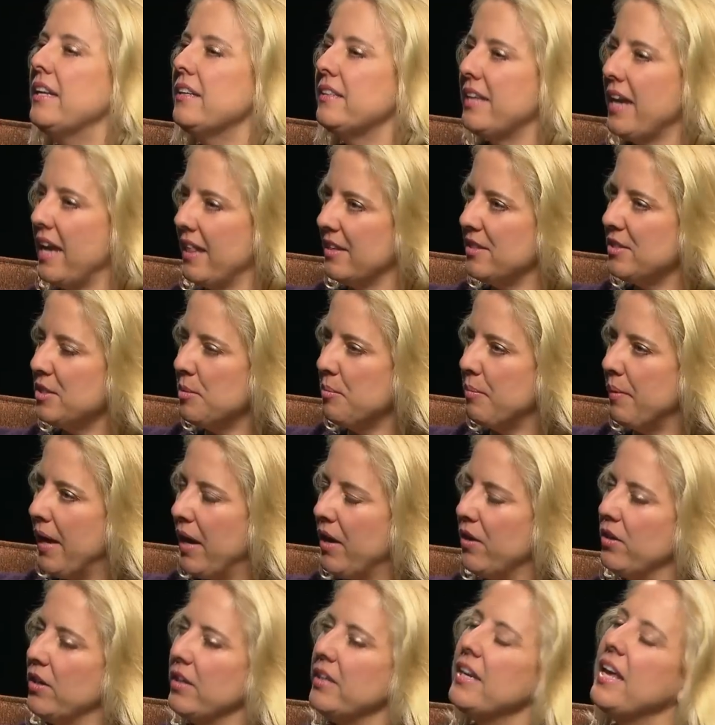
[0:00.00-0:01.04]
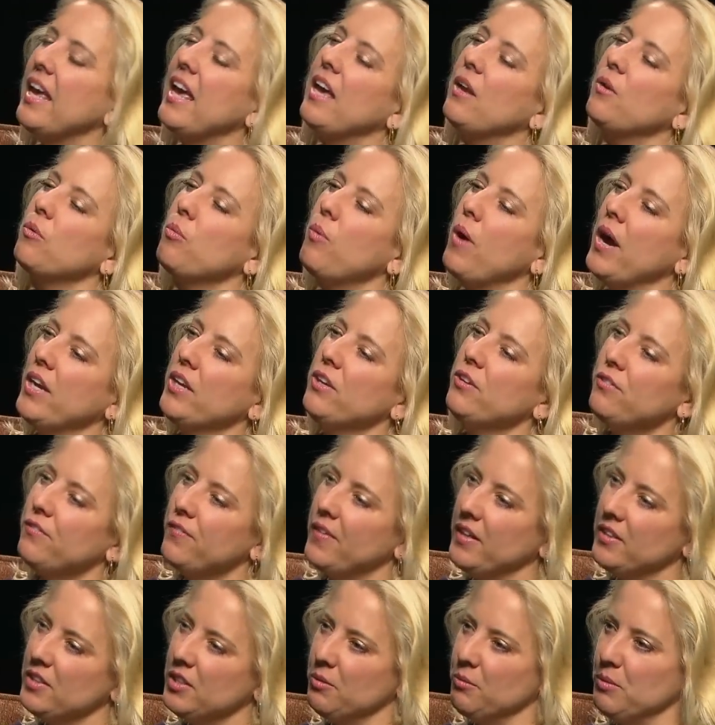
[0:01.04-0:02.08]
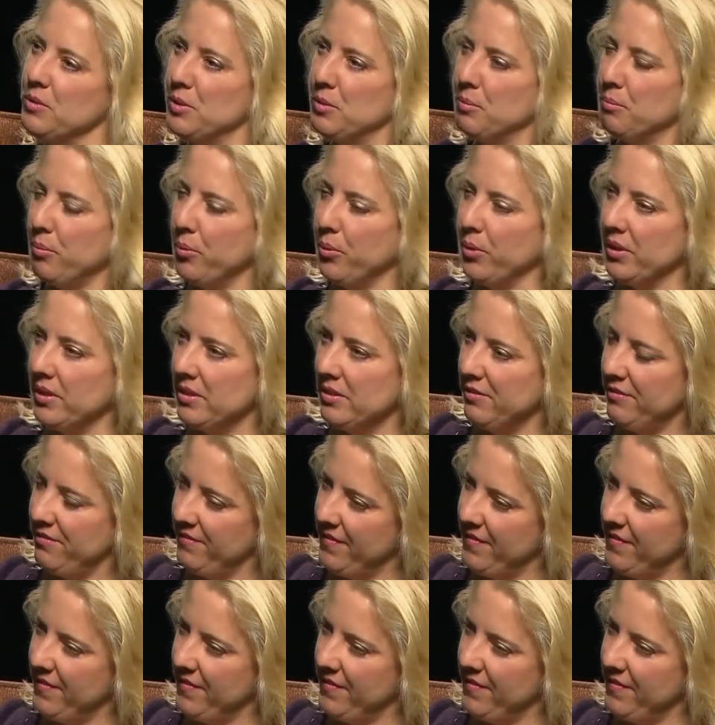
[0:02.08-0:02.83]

Tell us about it and why you felt it was important to